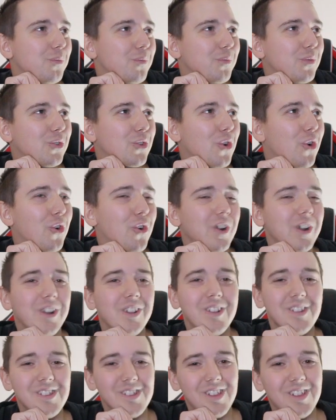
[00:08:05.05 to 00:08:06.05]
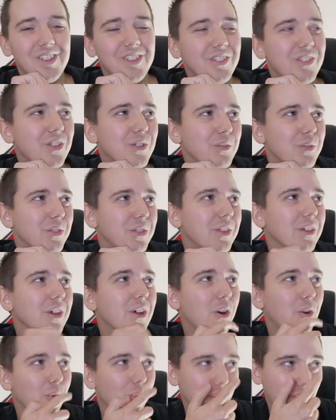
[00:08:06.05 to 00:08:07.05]
Scoring the
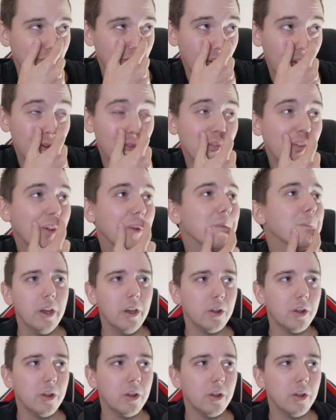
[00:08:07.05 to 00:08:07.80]
goal for Dover.